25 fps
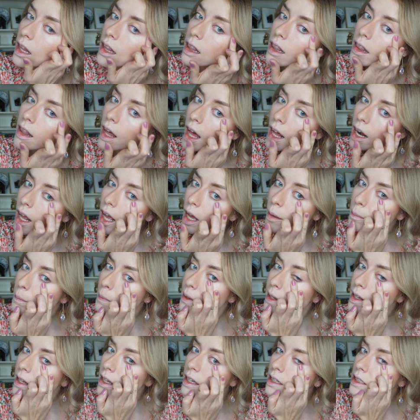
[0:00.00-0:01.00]
that up
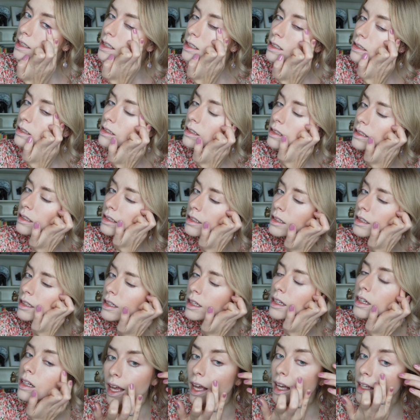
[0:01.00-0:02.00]
here
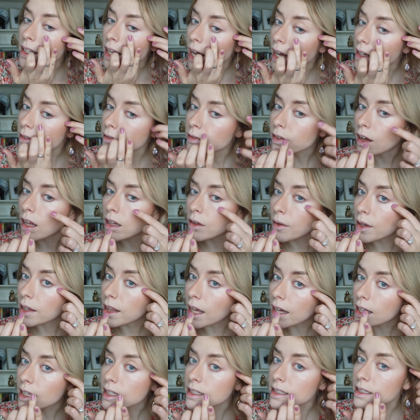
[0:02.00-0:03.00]
and kind of following
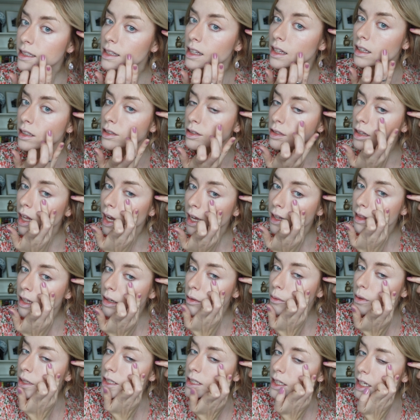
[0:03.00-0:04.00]
that concealer line that
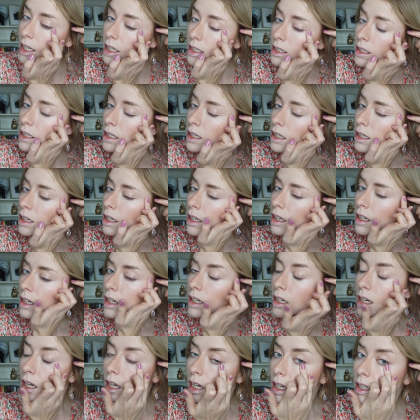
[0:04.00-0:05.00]
we did
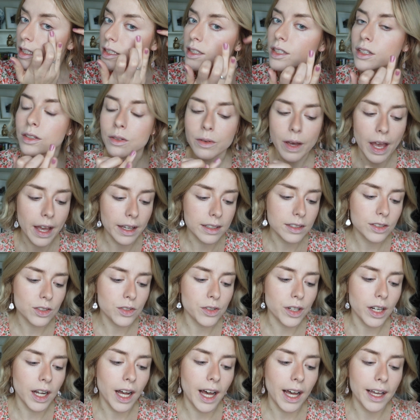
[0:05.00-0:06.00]
to
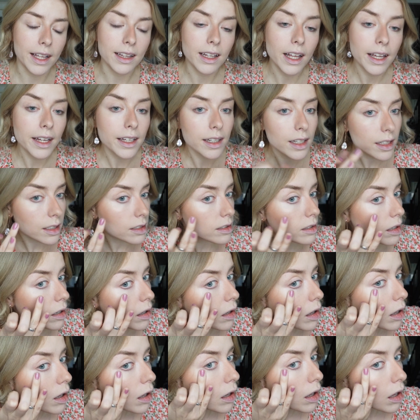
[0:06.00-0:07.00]
extra highlight it.
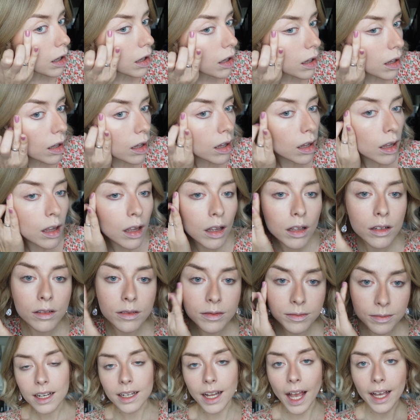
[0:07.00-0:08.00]

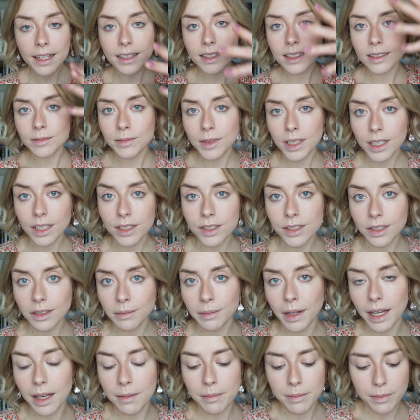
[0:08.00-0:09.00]
Next, I'm gonna do
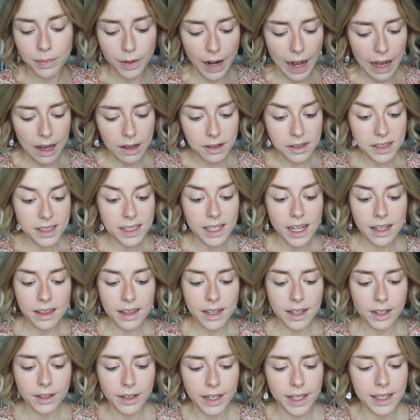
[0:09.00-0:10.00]
my brows.
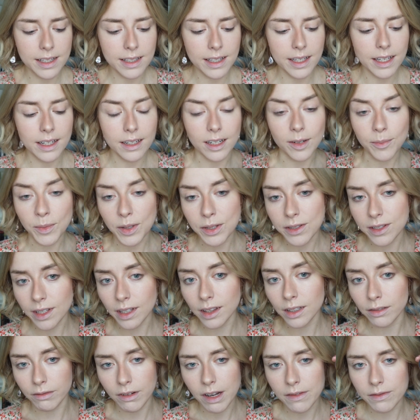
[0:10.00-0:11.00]
Nothing crazy here. I'm
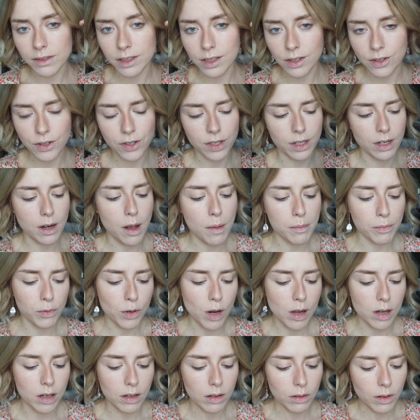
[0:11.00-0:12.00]
using the Revolution
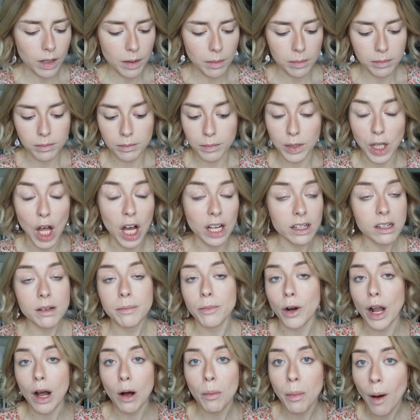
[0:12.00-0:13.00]
Pro
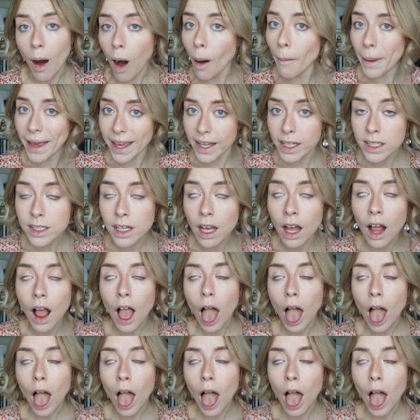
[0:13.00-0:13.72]
Blonde Brow Pomade.